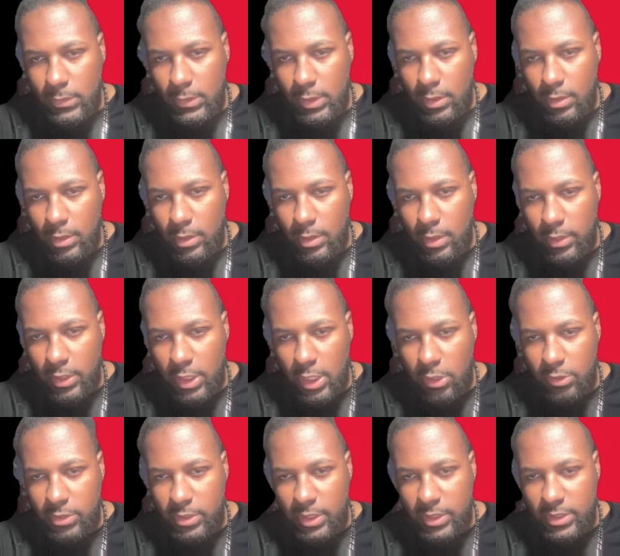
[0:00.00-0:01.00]
Another
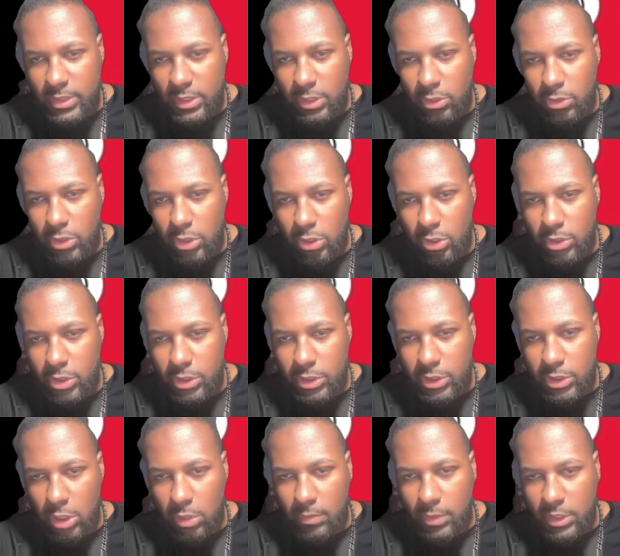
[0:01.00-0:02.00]
guarantee. Like I said, there is
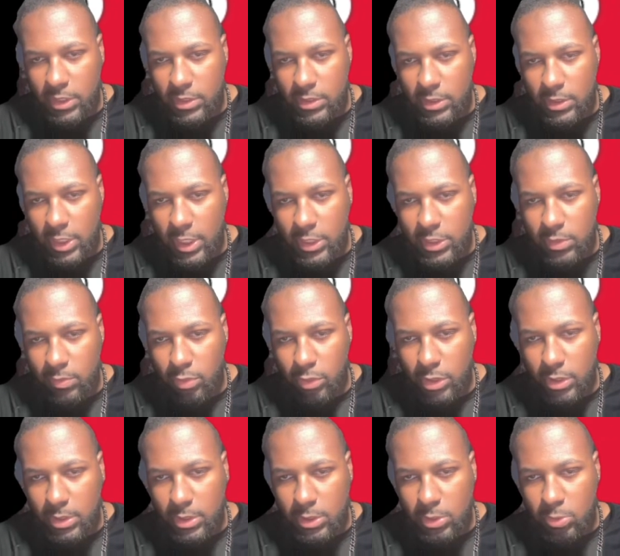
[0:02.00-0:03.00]
some easy games to
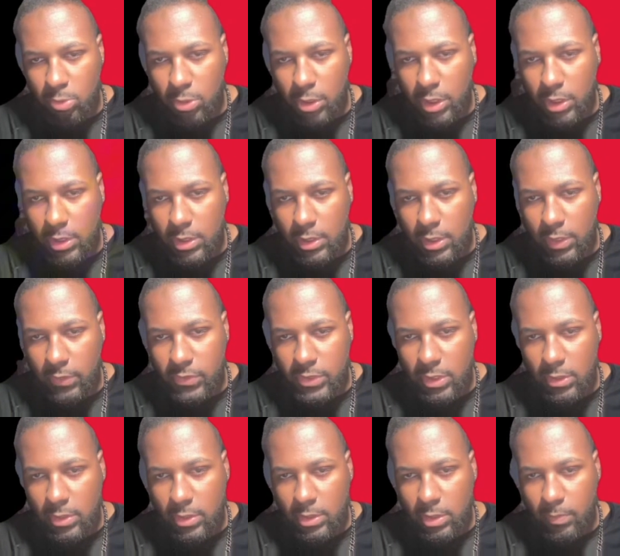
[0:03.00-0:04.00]
predict this week. It was
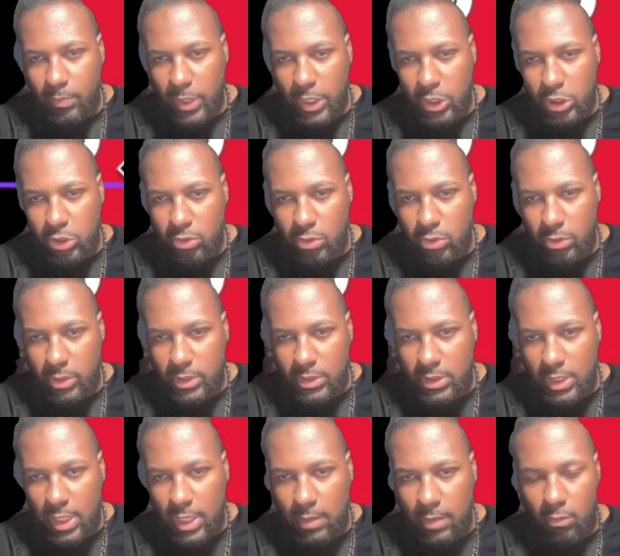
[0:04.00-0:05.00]
either the Patriots of this
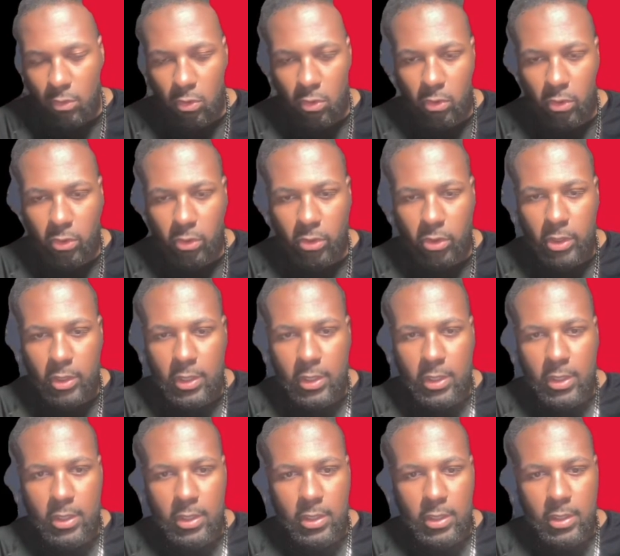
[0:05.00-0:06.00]
game or
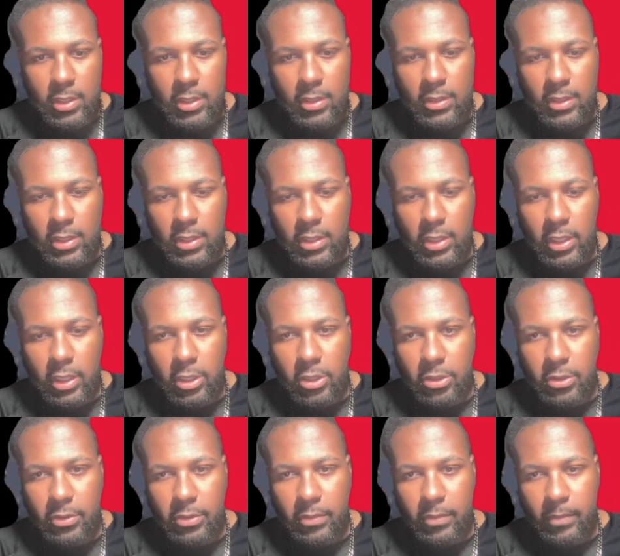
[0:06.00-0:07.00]
the
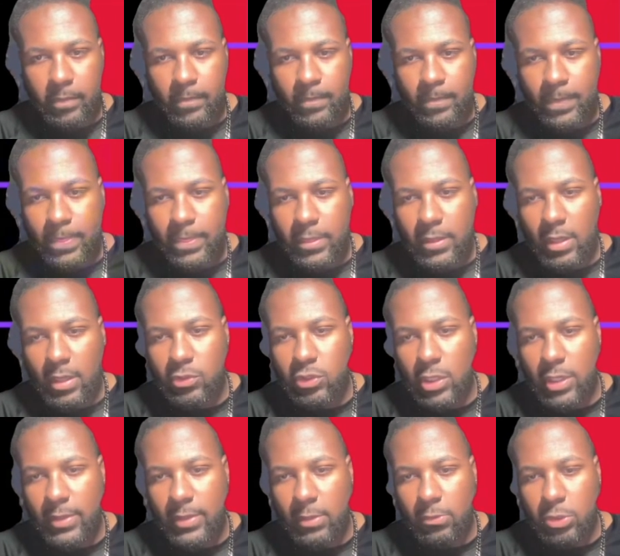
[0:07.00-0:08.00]
I'm
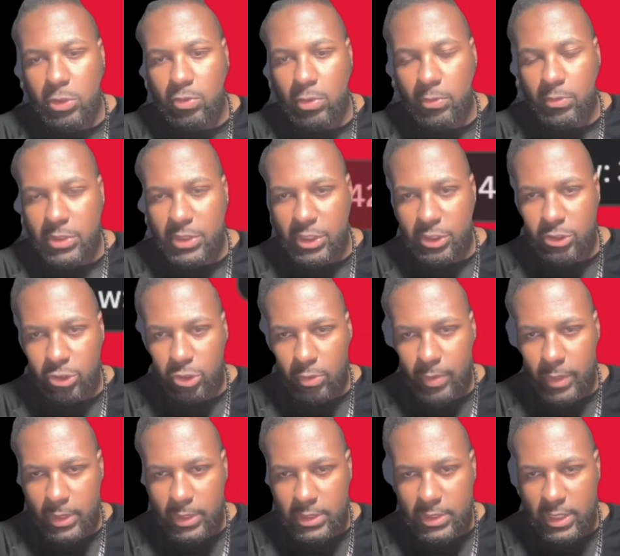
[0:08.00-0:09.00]
trying to think which one was easier to
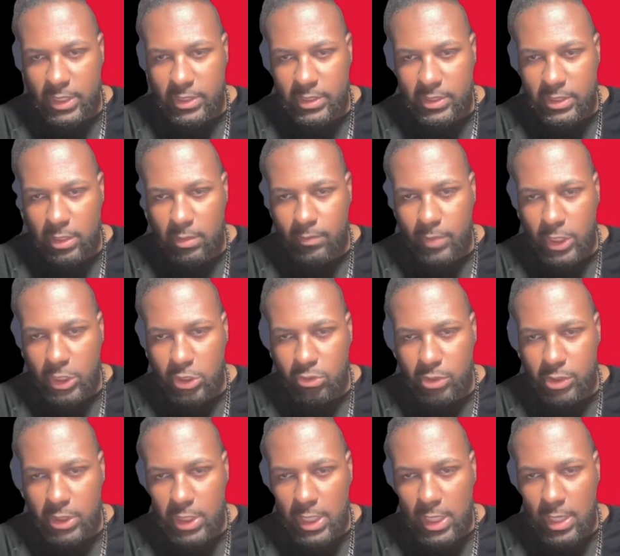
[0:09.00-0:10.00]
pick, the Tennessee and
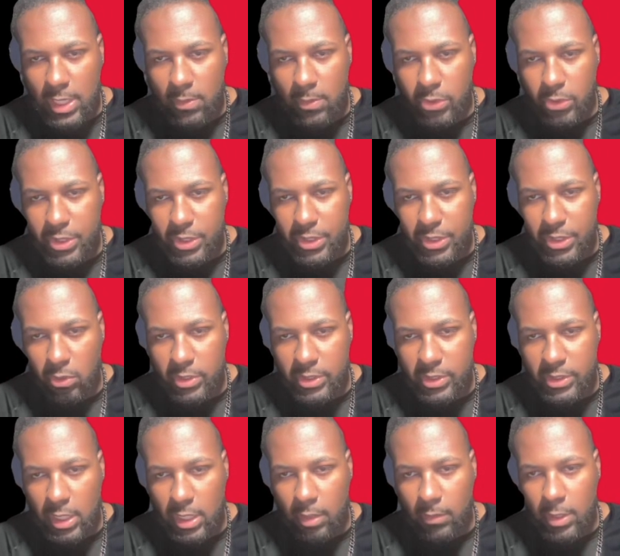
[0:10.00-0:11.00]
Patriots game or this
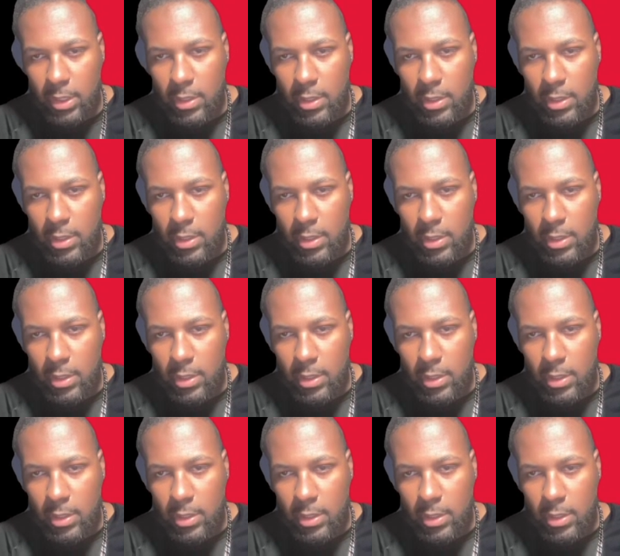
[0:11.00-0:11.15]
game.